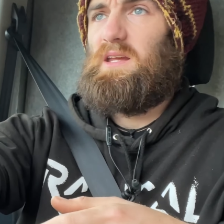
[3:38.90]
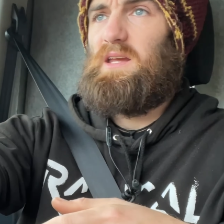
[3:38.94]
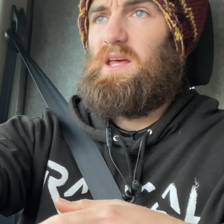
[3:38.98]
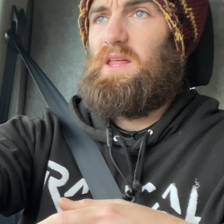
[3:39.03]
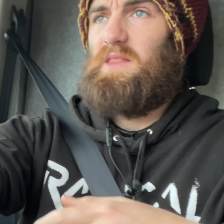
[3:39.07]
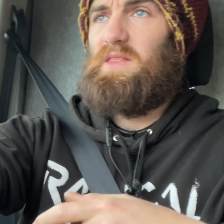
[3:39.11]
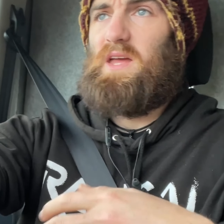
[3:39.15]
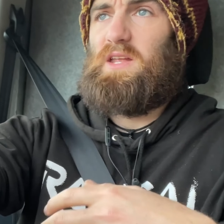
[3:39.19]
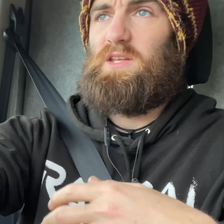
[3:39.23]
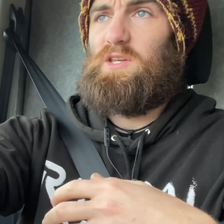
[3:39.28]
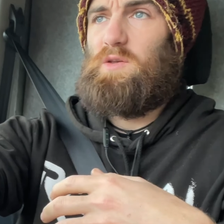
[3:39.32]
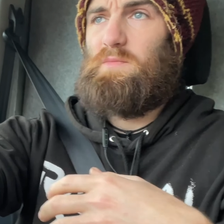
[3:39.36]

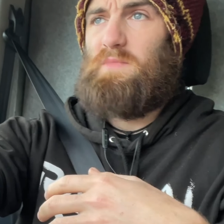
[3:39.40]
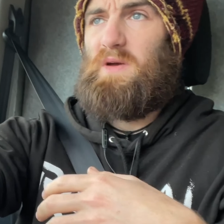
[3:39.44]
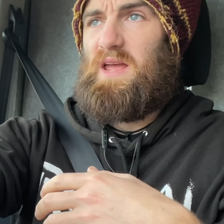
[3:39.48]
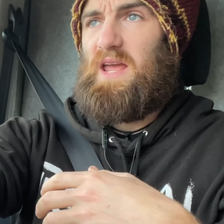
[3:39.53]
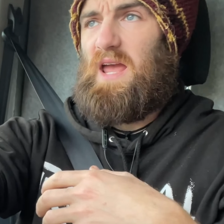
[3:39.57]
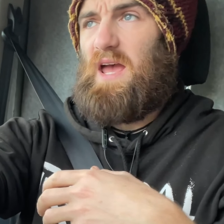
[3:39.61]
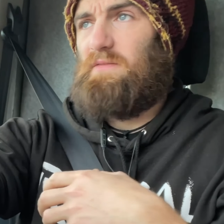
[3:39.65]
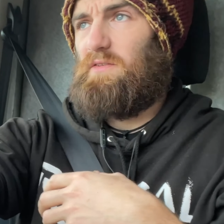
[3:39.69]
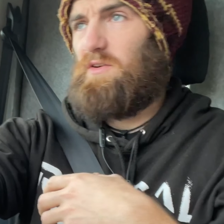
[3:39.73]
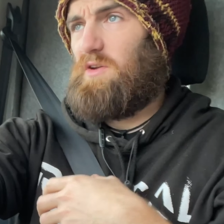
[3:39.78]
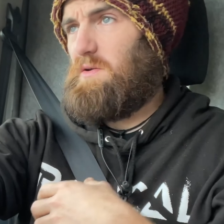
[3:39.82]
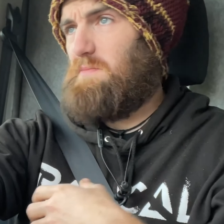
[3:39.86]
then you may
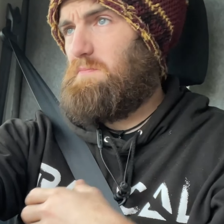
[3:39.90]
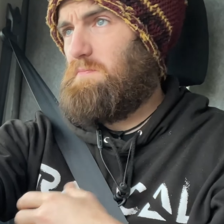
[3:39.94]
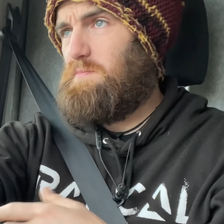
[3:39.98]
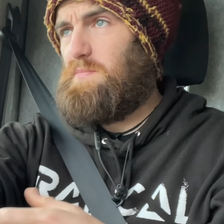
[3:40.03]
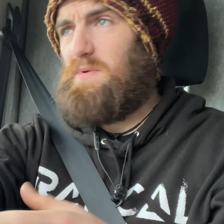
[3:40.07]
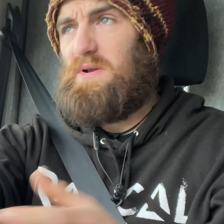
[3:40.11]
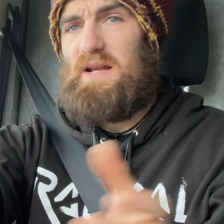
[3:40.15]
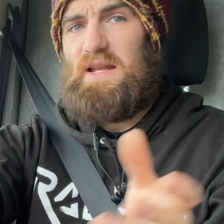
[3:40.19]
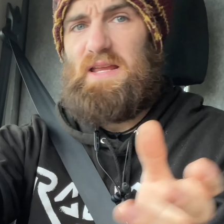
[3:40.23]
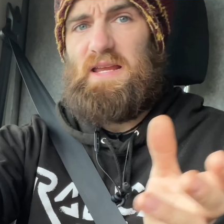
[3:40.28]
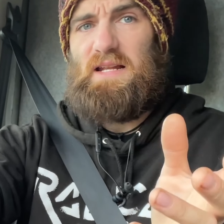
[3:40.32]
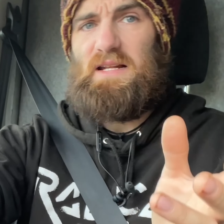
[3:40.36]
have a
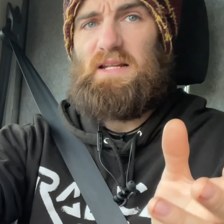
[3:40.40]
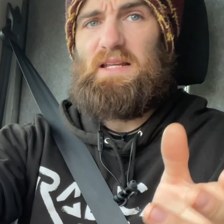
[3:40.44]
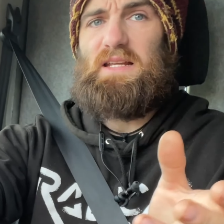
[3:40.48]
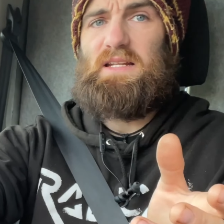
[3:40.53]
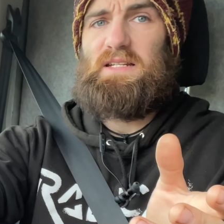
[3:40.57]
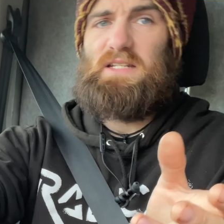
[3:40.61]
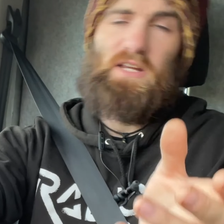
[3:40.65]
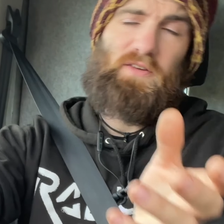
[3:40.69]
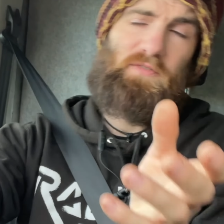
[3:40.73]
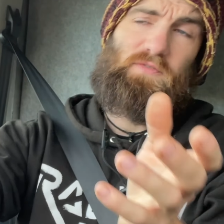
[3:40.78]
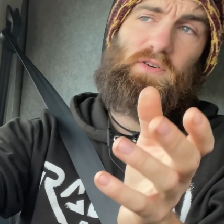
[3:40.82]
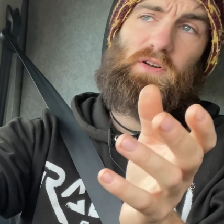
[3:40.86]
completely
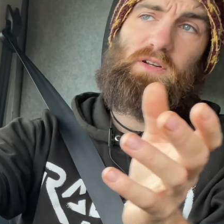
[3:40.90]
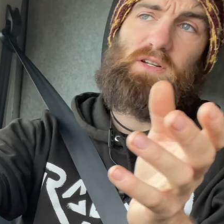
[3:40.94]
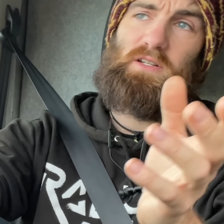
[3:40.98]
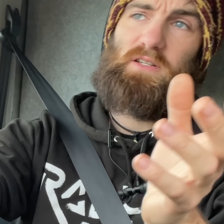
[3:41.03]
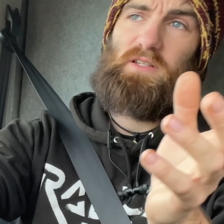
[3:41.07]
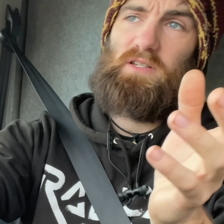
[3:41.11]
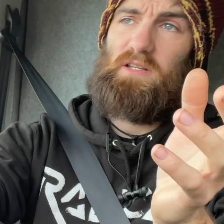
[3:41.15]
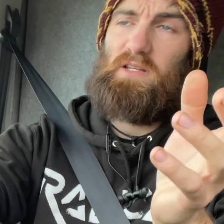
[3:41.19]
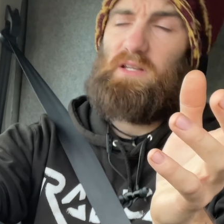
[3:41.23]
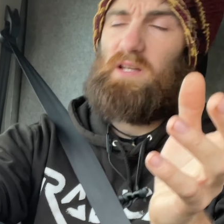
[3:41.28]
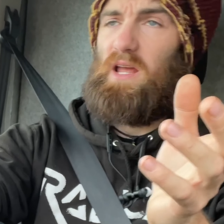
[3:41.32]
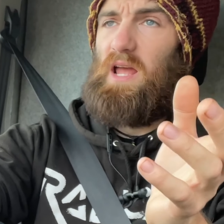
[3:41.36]

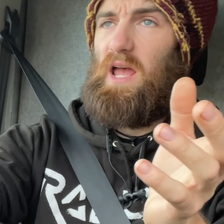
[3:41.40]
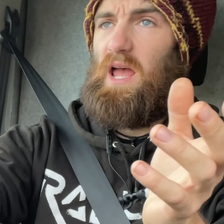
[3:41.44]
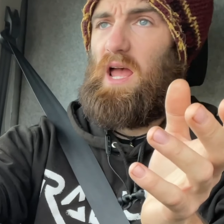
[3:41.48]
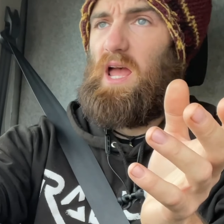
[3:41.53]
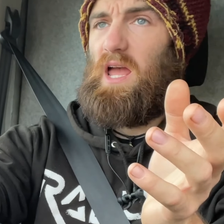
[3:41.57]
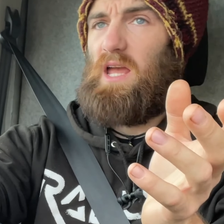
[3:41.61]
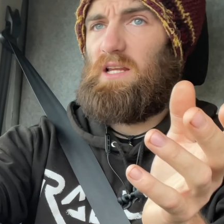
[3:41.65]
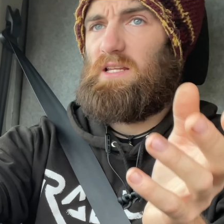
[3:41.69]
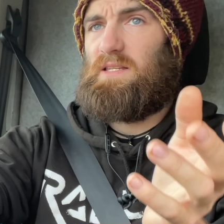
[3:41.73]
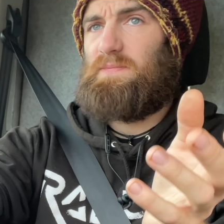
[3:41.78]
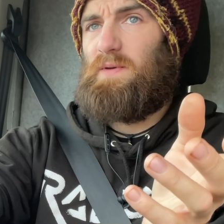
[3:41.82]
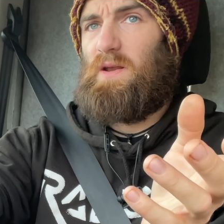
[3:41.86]
different
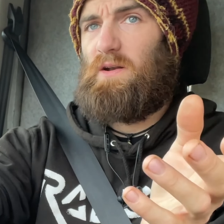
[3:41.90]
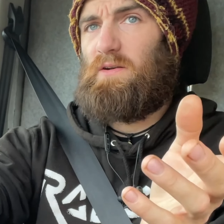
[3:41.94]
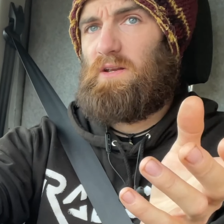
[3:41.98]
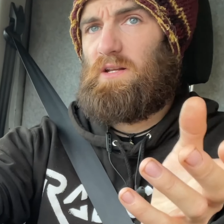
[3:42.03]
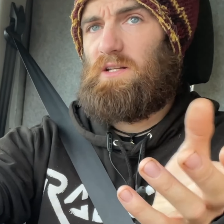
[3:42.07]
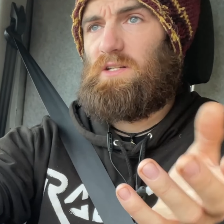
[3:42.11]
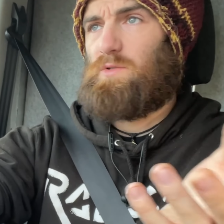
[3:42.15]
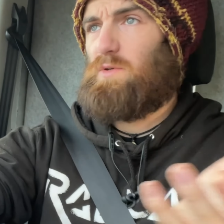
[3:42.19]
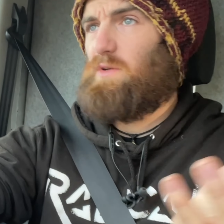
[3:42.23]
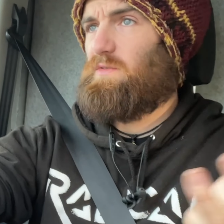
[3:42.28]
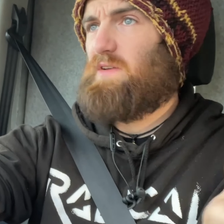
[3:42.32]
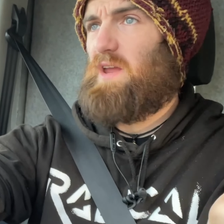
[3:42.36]

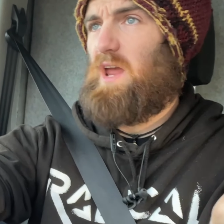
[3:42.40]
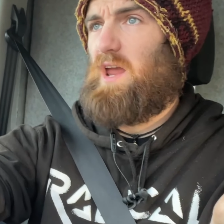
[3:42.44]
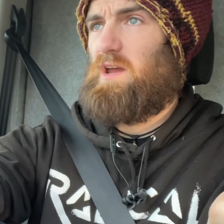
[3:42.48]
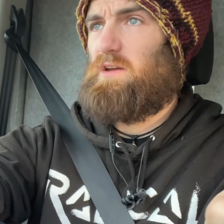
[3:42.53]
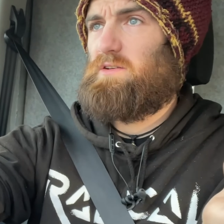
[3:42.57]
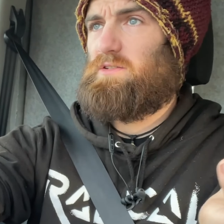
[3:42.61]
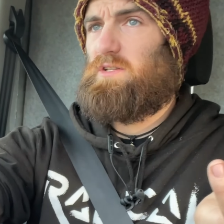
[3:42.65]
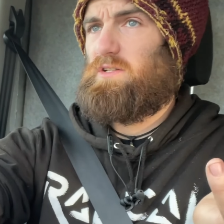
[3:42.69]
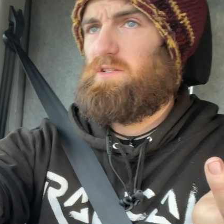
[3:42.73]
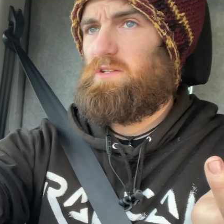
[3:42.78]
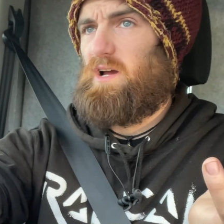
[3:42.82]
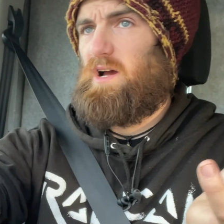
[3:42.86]
experience with
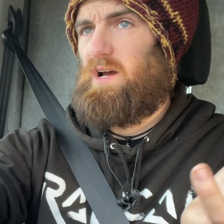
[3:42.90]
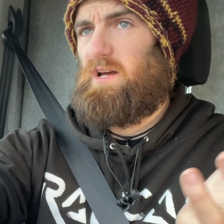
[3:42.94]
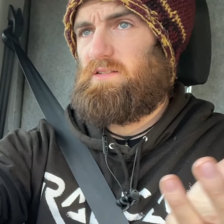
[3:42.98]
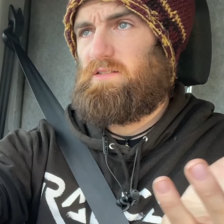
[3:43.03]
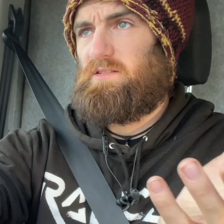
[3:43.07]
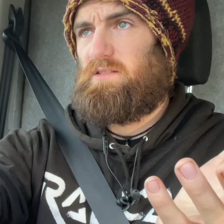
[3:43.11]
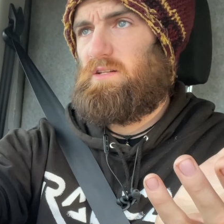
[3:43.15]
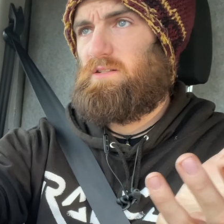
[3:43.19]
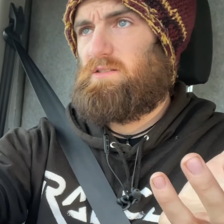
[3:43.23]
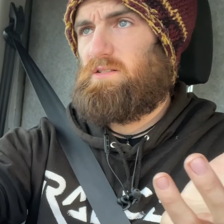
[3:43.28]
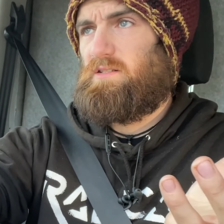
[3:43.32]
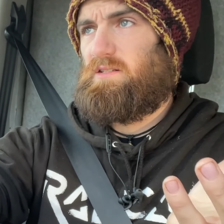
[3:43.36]
KO2 tyres
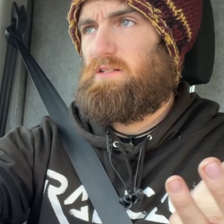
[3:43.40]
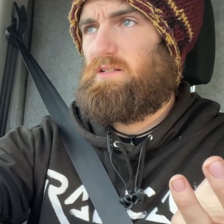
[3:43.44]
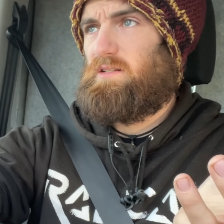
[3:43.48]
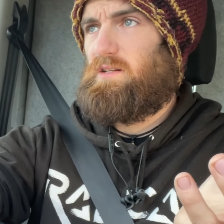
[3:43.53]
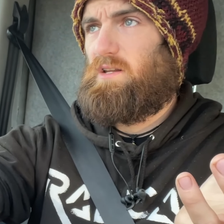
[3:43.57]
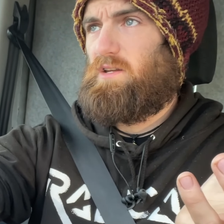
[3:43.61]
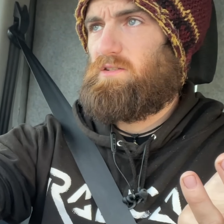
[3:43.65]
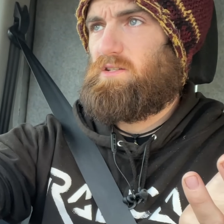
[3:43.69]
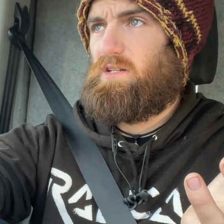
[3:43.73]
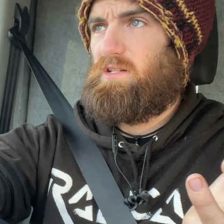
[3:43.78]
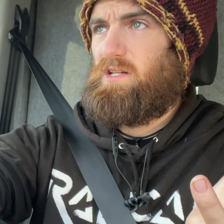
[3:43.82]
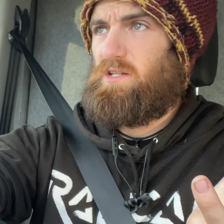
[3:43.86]
in
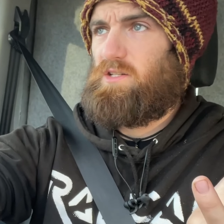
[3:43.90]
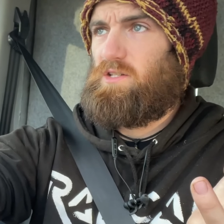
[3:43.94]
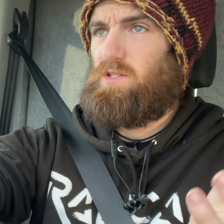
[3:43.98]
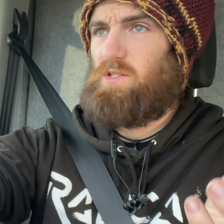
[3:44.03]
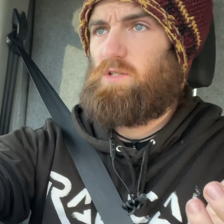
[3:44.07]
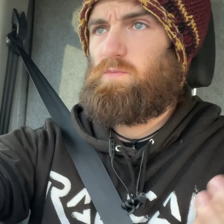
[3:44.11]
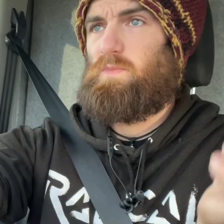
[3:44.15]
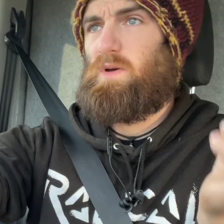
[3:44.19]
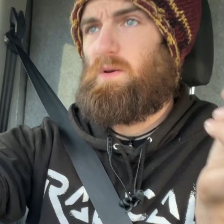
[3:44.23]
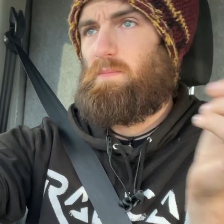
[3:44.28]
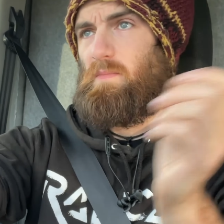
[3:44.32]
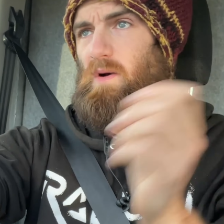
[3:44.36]
those
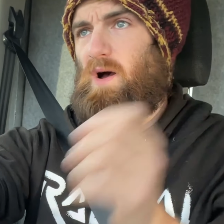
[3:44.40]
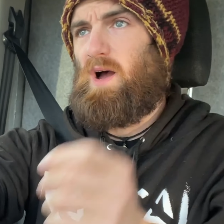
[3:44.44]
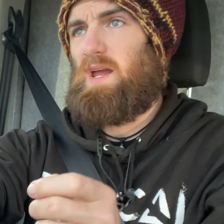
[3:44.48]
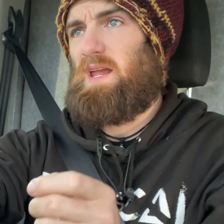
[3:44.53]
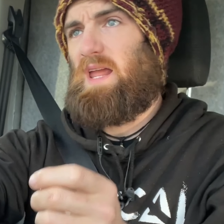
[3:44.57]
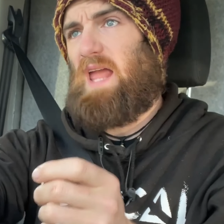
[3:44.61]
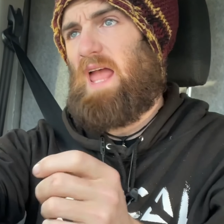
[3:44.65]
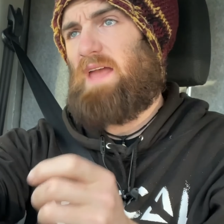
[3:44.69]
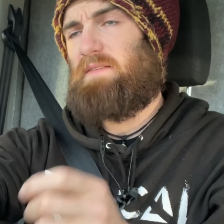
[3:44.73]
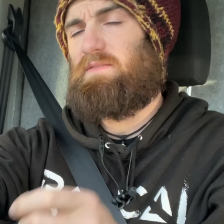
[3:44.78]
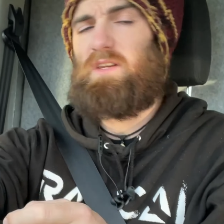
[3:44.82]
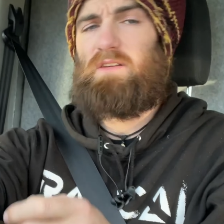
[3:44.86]
conditions. But my
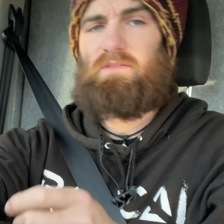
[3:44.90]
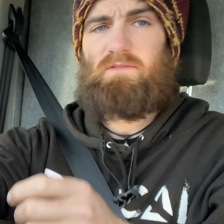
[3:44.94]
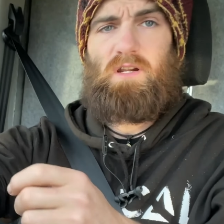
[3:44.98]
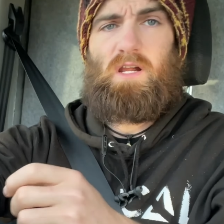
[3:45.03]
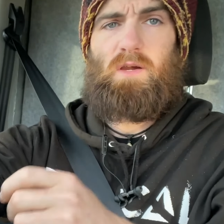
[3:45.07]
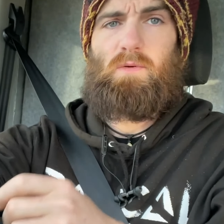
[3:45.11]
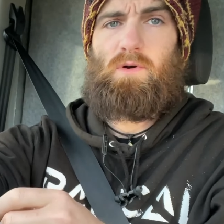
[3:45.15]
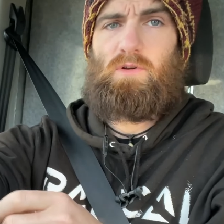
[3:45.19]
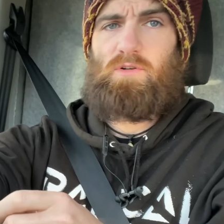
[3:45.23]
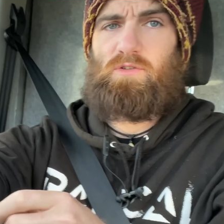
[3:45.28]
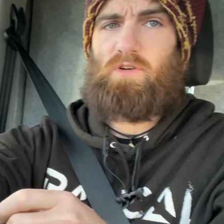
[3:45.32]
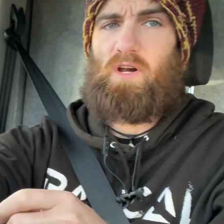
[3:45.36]
heavy
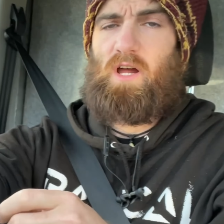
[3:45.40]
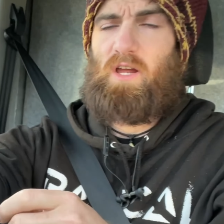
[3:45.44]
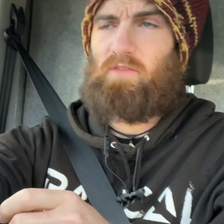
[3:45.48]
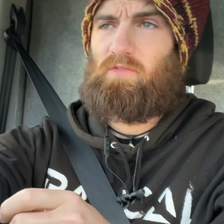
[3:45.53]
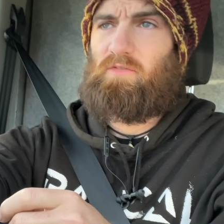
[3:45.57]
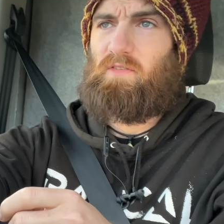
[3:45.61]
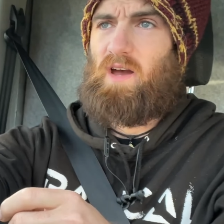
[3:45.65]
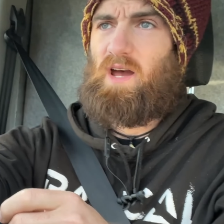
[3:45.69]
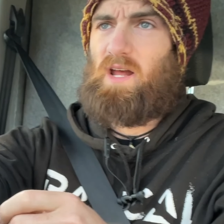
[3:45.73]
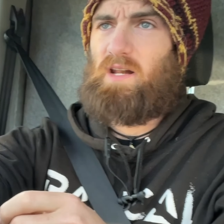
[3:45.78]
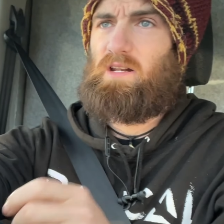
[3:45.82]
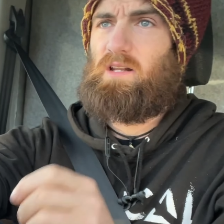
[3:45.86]
rear-wheel drive
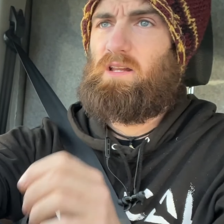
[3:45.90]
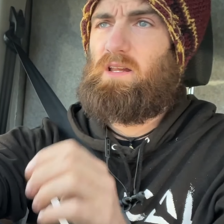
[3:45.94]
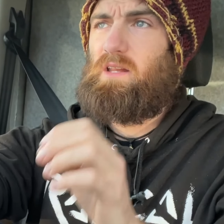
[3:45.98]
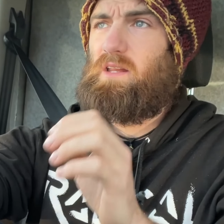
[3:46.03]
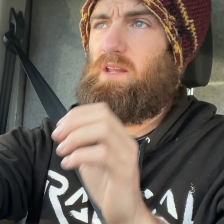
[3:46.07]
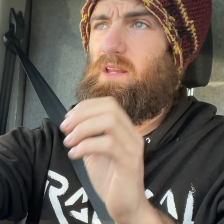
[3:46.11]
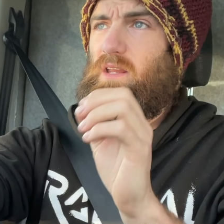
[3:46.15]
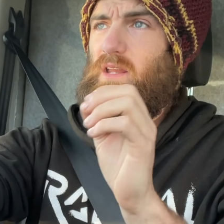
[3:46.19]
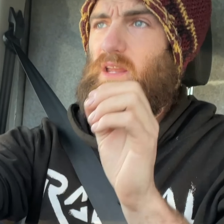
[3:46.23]
van,